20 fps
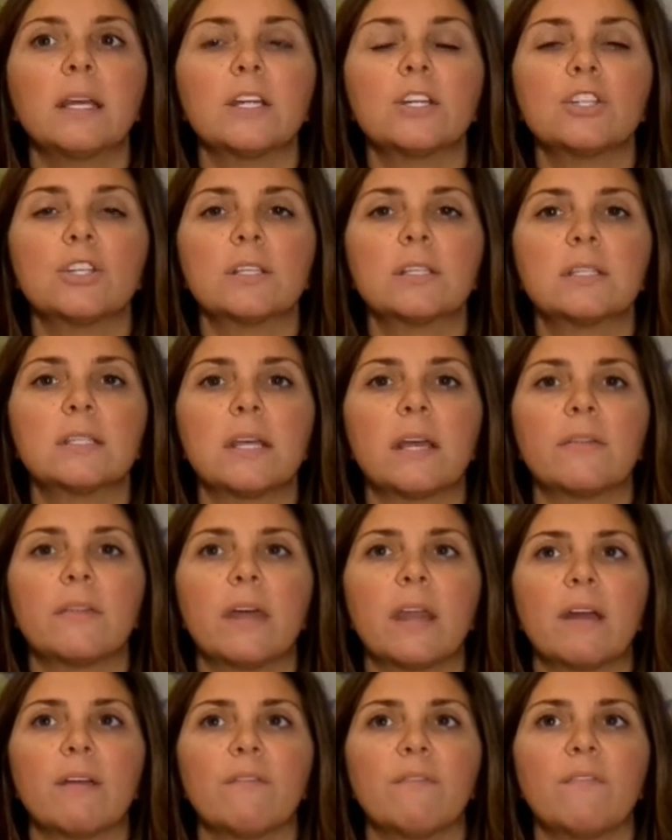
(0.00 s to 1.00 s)
I just said
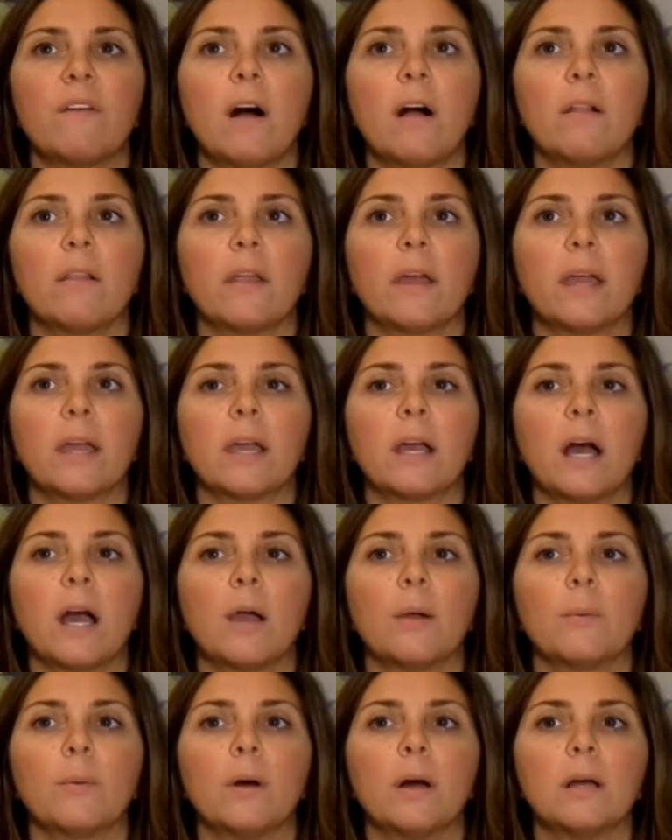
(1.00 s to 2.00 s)
that I felt like
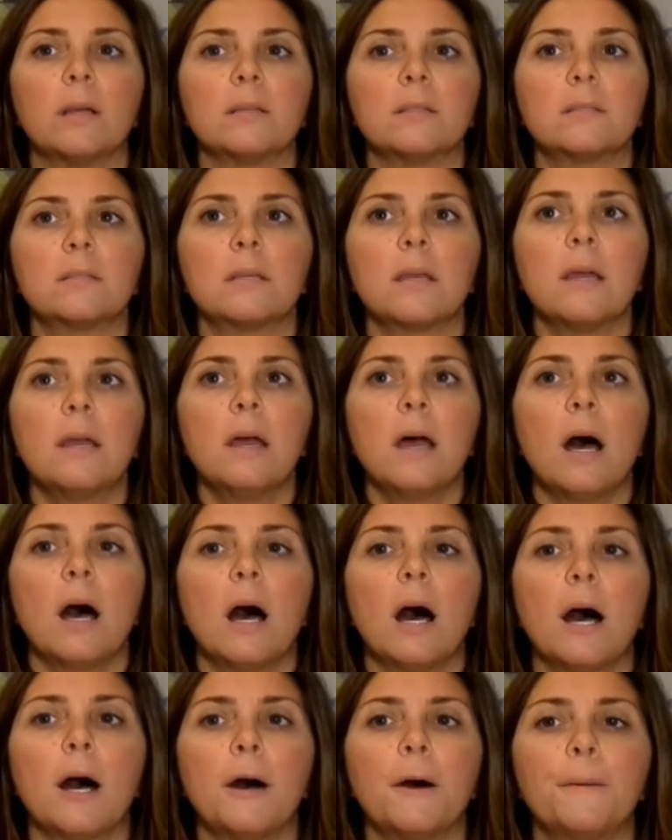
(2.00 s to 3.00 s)
I was,
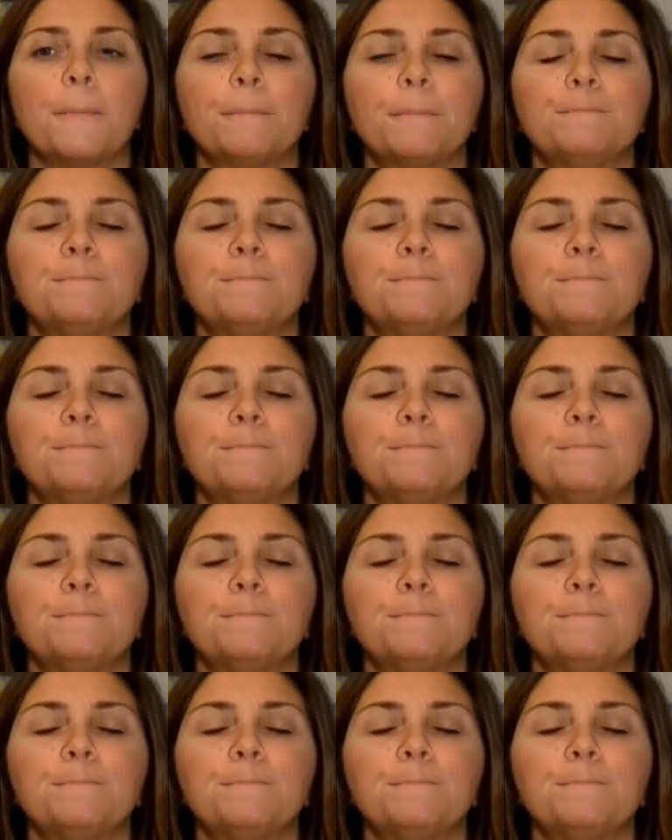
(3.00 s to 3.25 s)
I